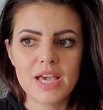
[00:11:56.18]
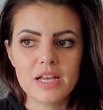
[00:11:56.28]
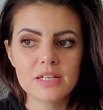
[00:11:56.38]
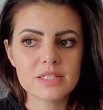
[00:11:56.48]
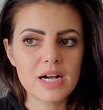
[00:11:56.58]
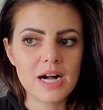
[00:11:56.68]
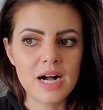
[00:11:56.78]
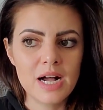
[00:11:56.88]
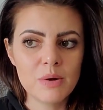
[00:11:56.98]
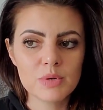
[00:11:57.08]
And
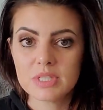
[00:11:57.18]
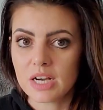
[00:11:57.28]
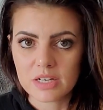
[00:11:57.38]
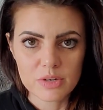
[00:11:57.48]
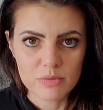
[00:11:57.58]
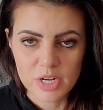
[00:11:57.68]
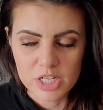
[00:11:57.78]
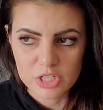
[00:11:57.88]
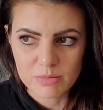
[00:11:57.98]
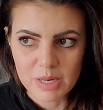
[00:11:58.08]
I was not gonna
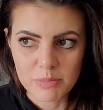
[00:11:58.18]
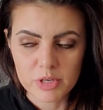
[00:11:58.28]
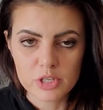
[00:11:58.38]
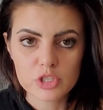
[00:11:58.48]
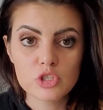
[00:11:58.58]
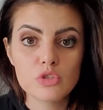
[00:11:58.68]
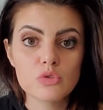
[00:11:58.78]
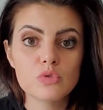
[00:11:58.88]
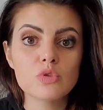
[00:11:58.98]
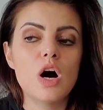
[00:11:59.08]
rush my bird
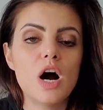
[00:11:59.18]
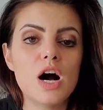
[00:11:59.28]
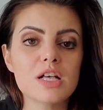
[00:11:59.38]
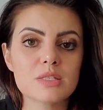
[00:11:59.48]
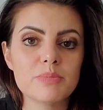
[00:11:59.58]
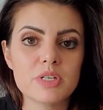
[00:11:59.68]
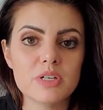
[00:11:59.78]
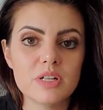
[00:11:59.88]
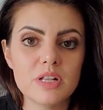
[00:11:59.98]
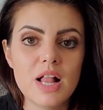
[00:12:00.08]
to a
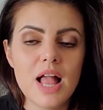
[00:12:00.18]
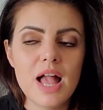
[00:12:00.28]
hospital